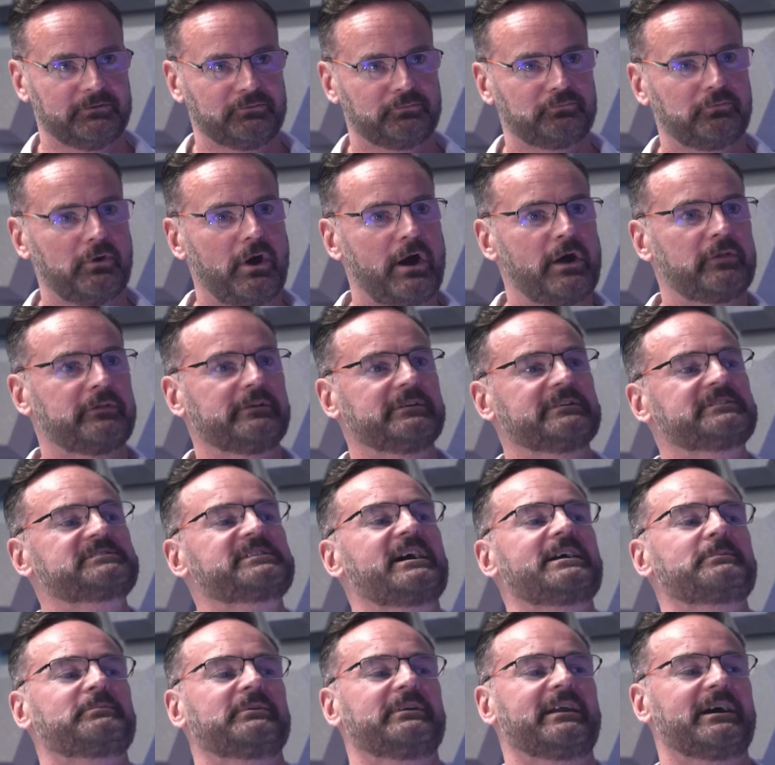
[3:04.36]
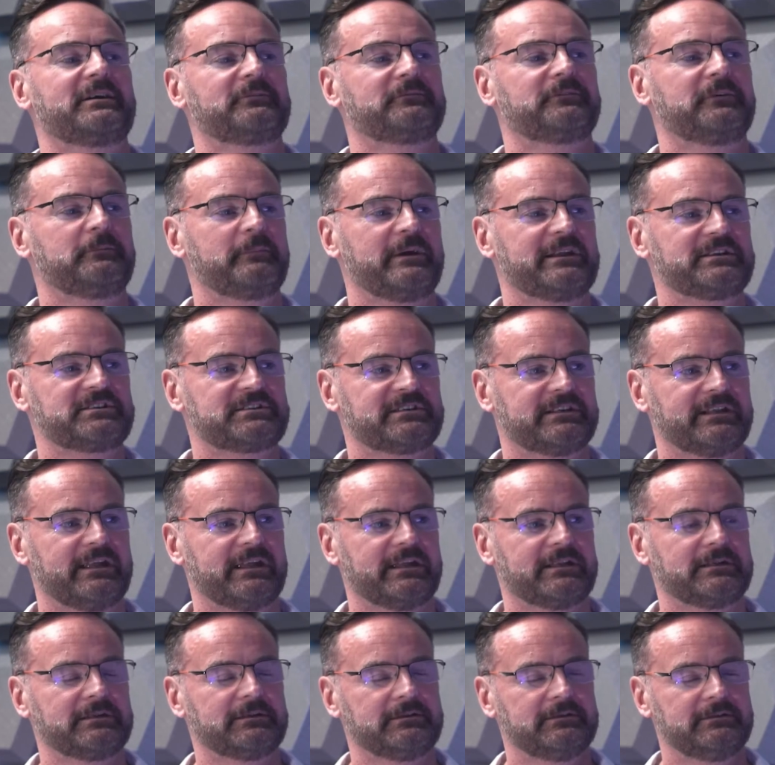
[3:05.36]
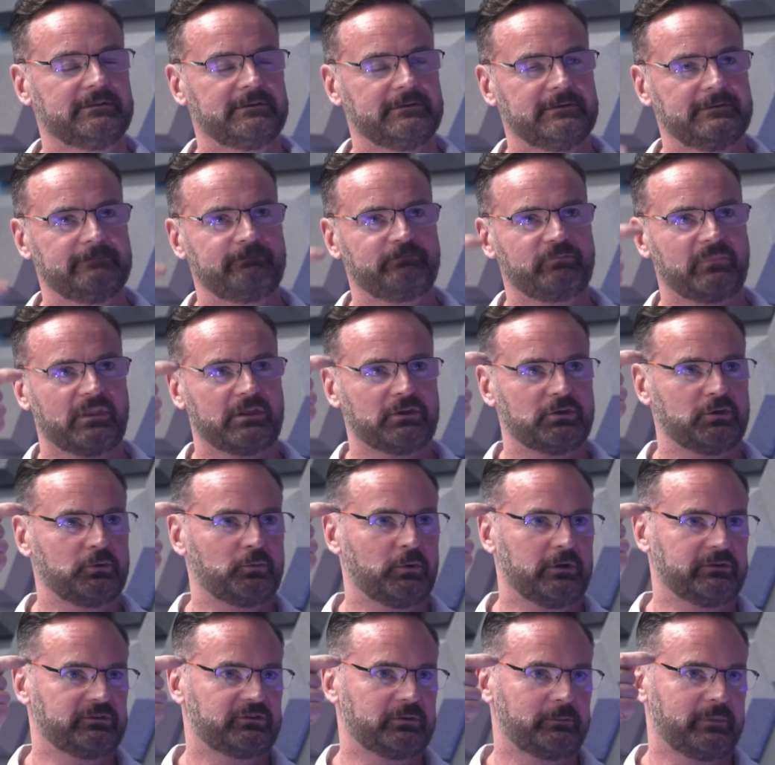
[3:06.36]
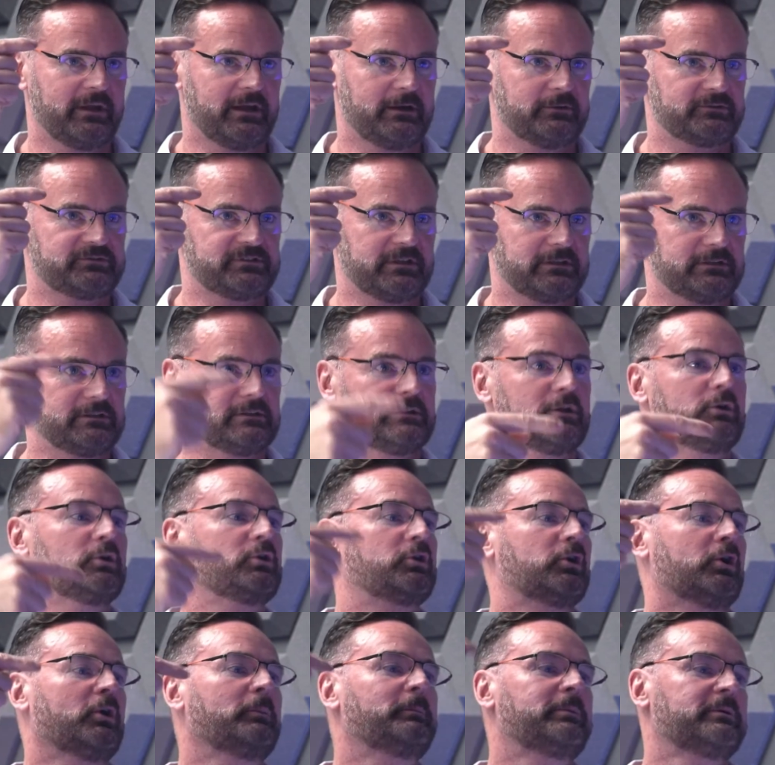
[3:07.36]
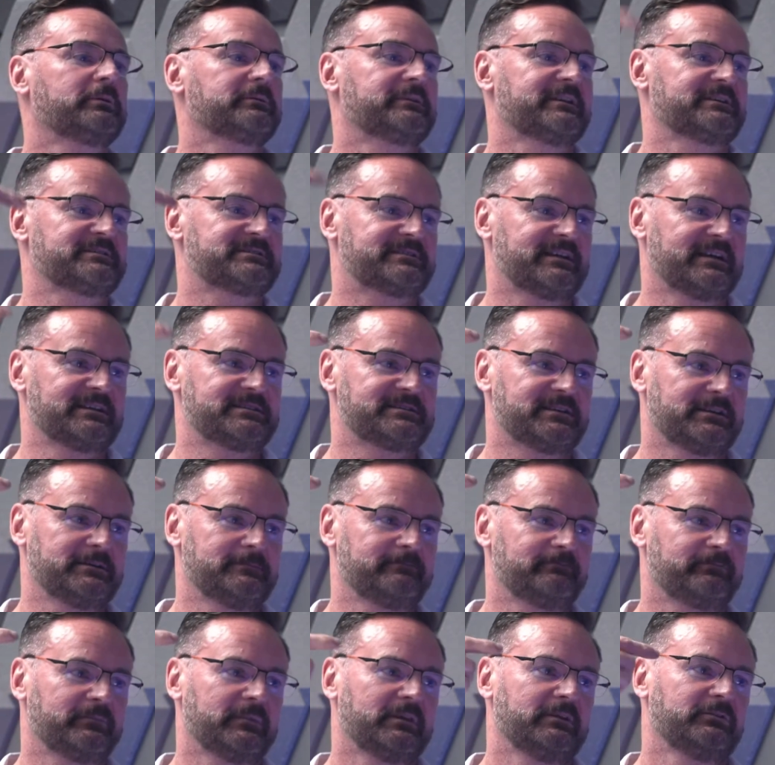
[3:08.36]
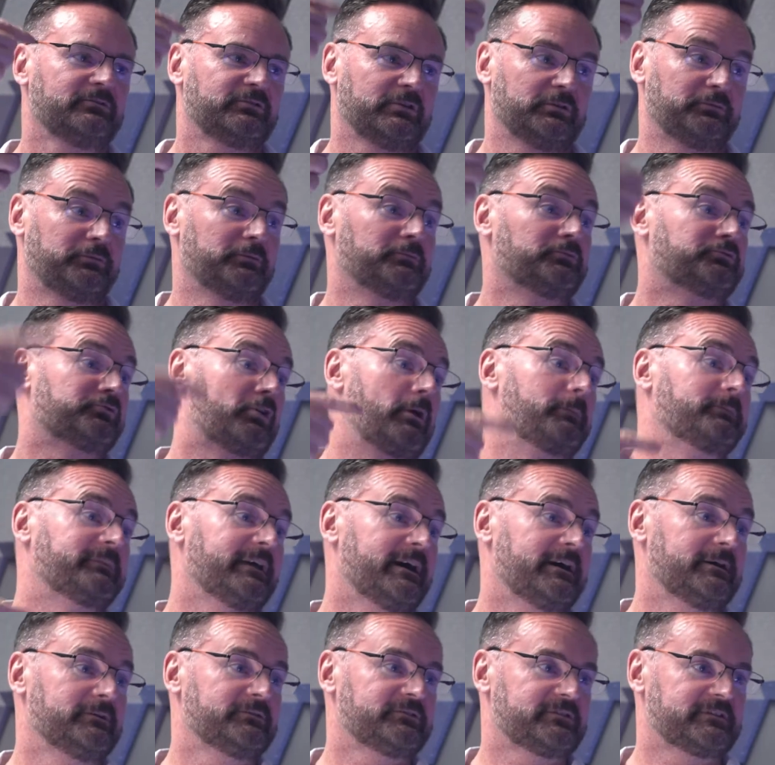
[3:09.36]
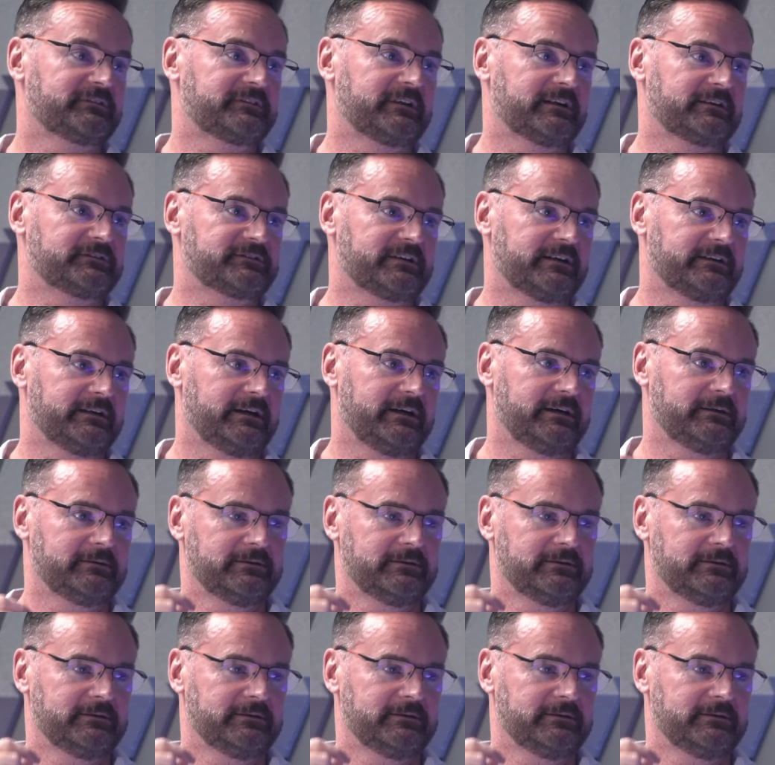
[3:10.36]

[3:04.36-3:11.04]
rather than typing that information in, you want to be able to look up this data. So from dropdowns and things like that,